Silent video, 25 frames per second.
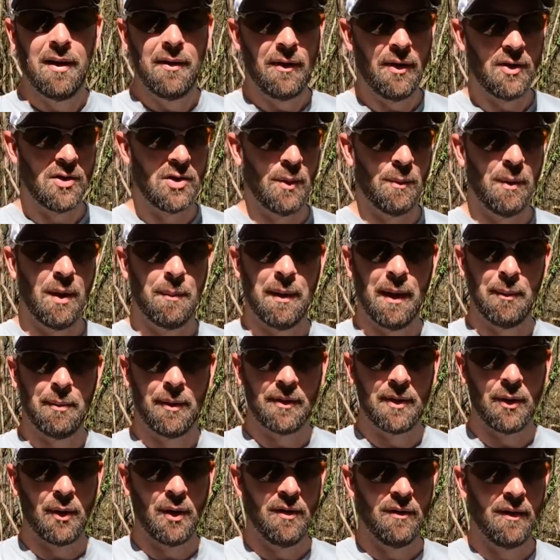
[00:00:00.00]
There's so many
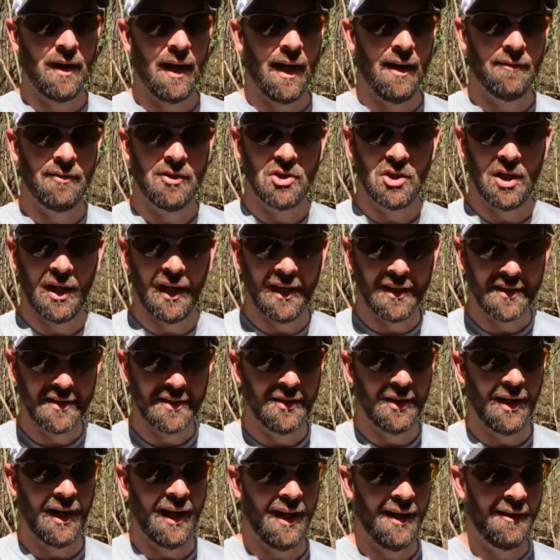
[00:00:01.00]
people that don't even have a chance
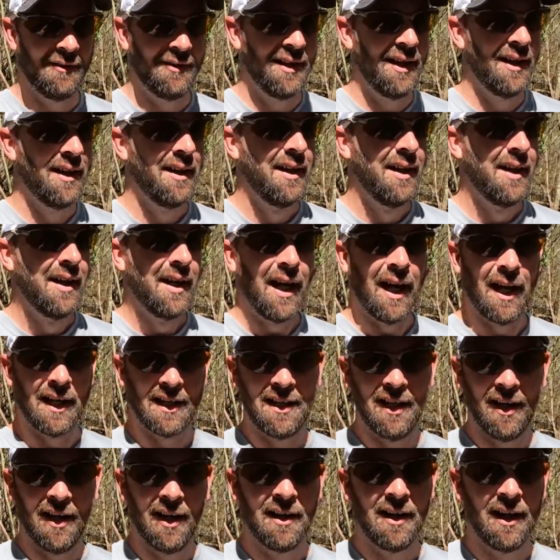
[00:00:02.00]
to have a
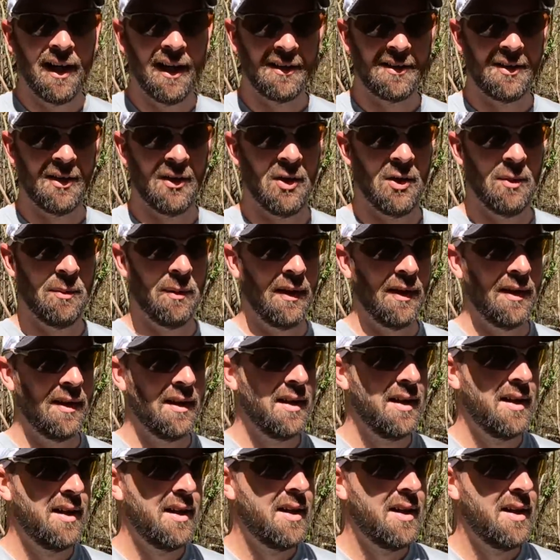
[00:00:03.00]
kayak tournament.